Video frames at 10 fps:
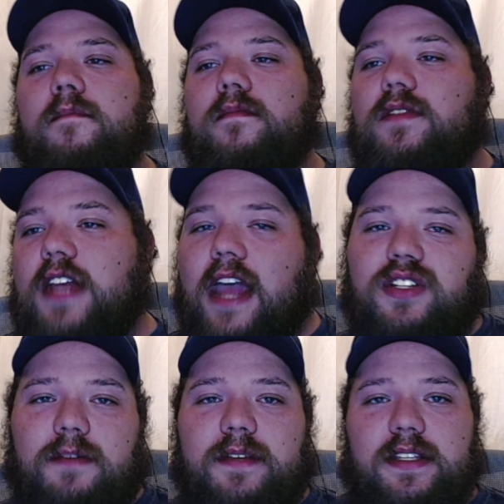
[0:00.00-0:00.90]

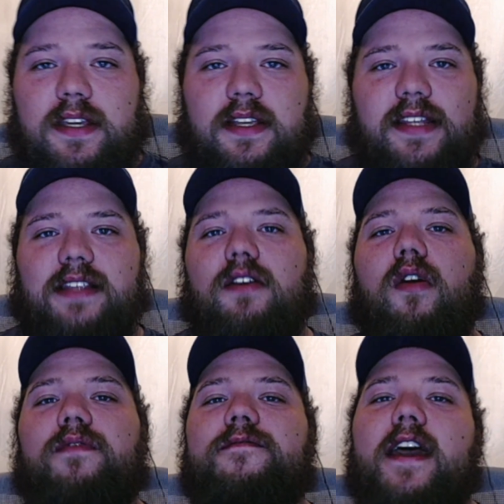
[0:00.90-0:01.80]
ChatGPT is. That's how
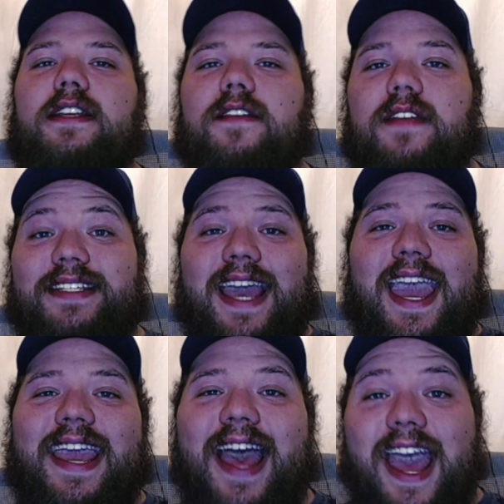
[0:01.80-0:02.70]
effective this
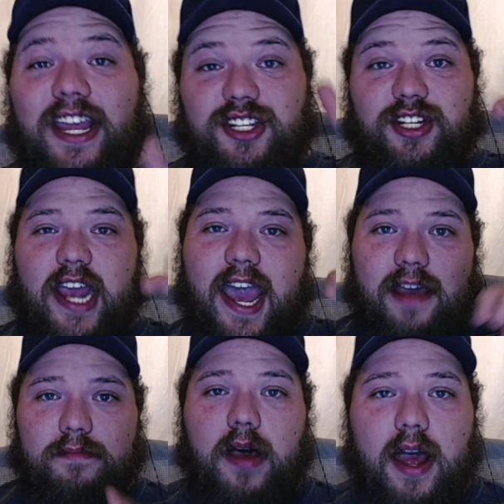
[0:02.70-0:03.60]
AI
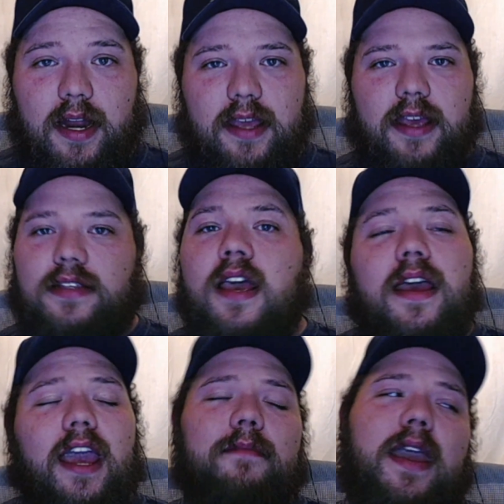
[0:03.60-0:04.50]
chatbot is.
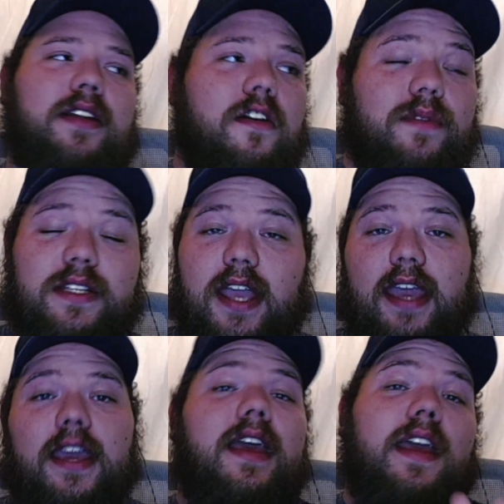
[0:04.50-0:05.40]
And make no mistake,
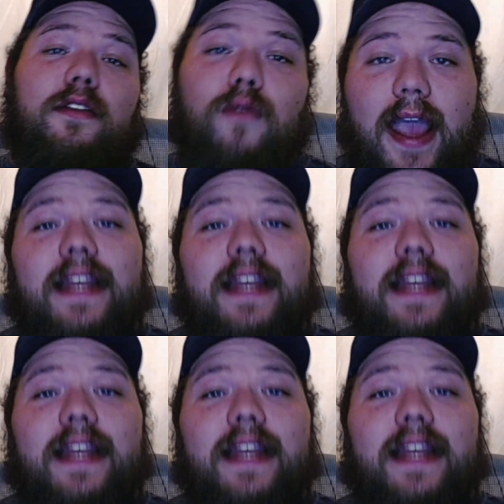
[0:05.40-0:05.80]
right